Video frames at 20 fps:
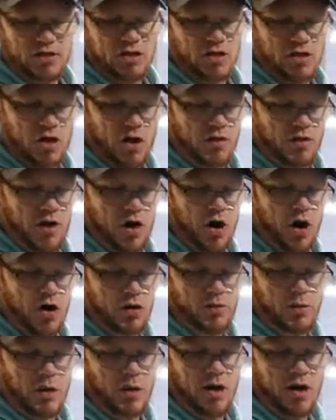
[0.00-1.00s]
took all the
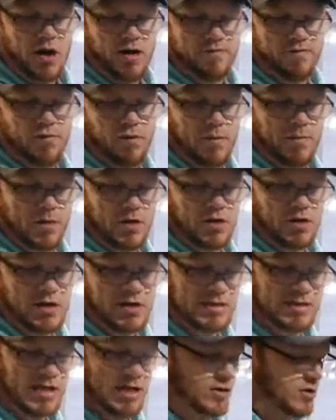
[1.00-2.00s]
hardware off for, but you
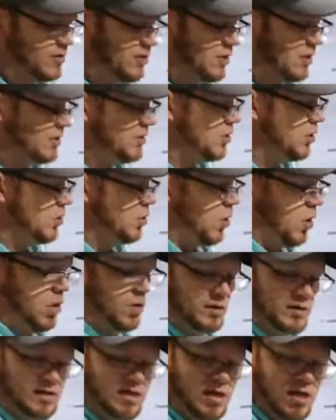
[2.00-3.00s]
can tell there's only two
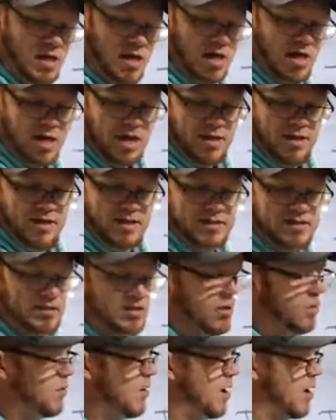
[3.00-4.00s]
holes. This is
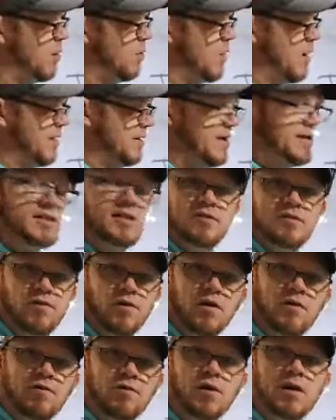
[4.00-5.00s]
the rear one, this is
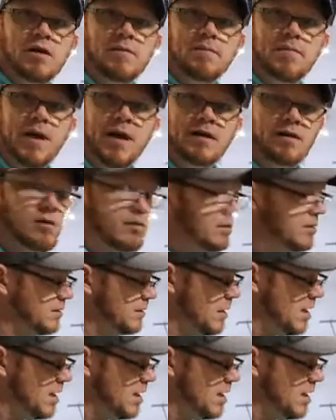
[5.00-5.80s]
for the freedom panel,